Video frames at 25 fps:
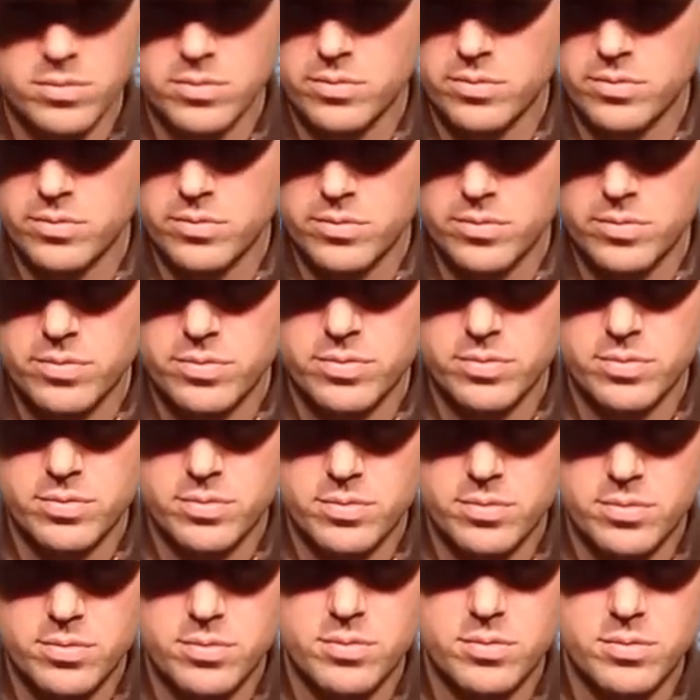
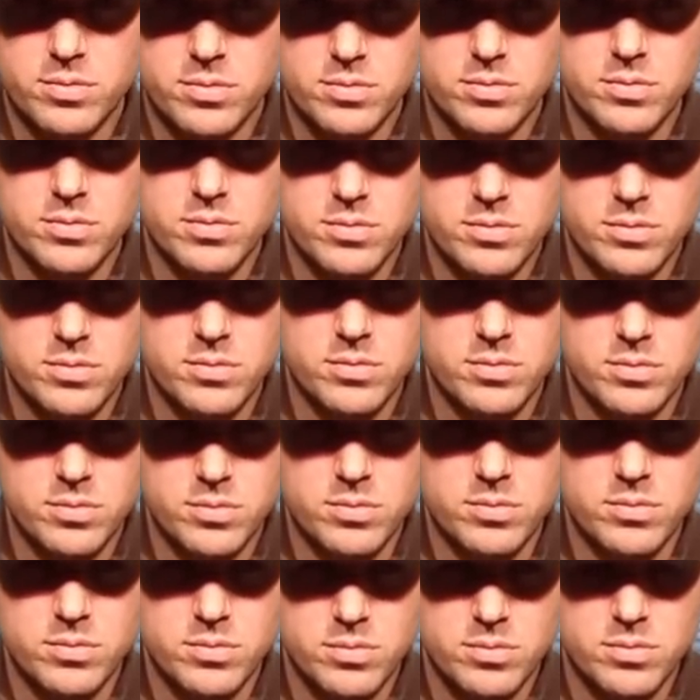
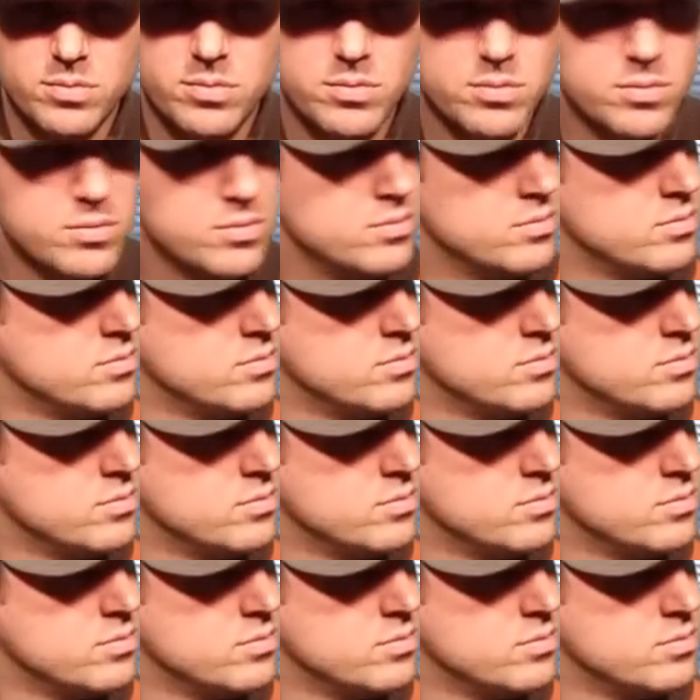(not speaking)